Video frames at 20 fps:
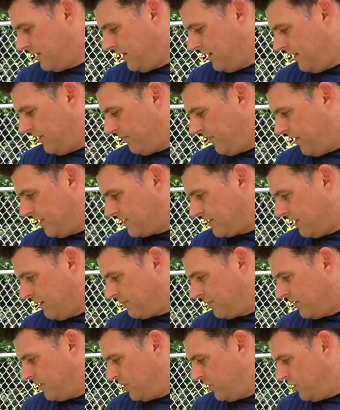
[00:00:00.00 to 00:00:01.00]
If it's
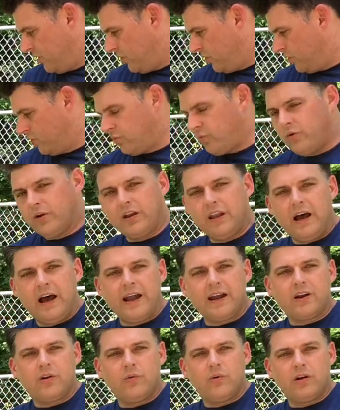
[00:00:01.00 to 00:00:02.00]
something you would
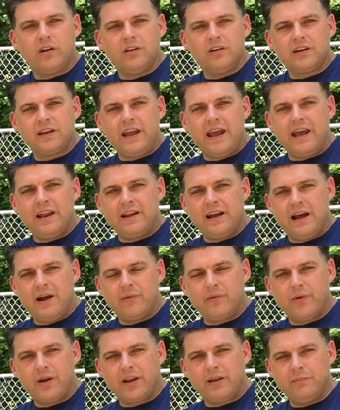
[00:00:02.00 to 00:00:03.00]
like or want to look at, I
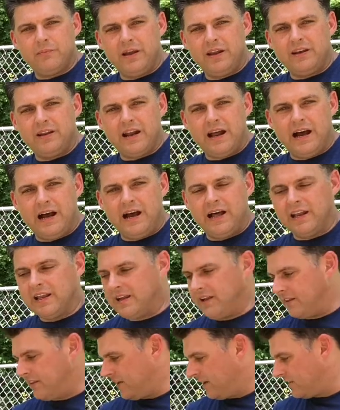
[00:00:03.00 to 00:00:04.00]
would recommend it
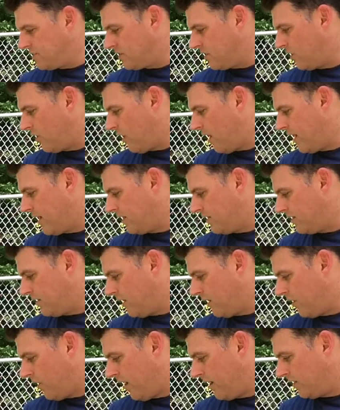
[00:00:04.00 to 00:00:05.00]
highly. I think it's a great
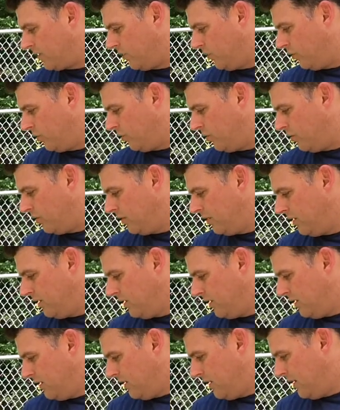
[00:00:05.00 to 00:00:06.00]
tool,
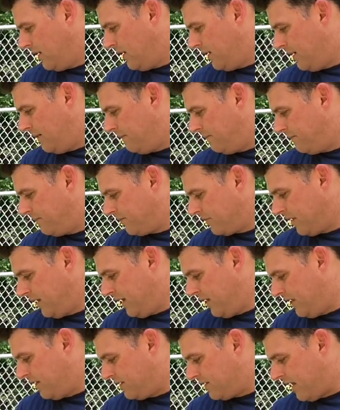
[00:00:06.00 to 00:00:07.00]

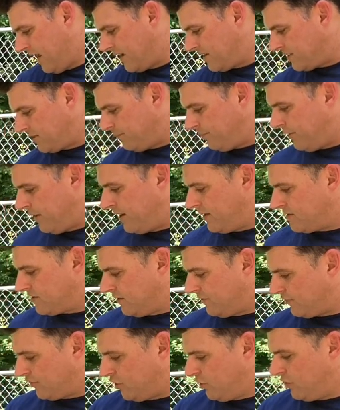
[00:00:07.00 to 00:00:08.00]
and takes the place
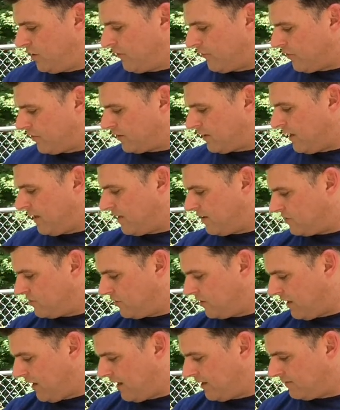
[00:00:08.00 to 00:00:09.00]
of two different things.
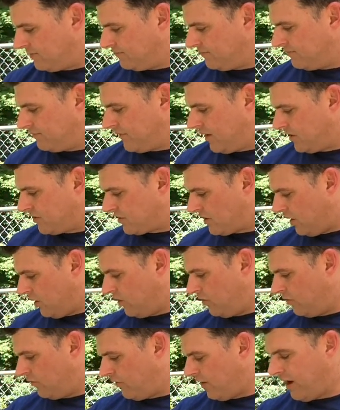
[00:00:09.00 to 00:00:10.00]
You got a
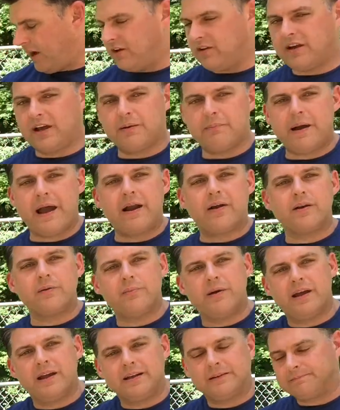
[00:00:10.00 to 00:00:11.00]
stove and you got a battery
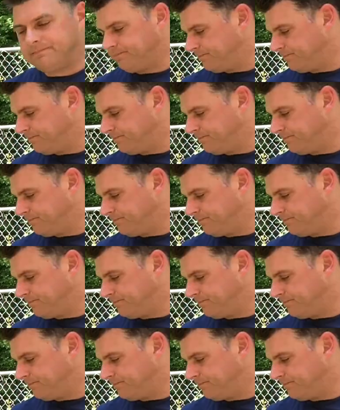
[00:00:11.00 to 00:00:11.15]
bank.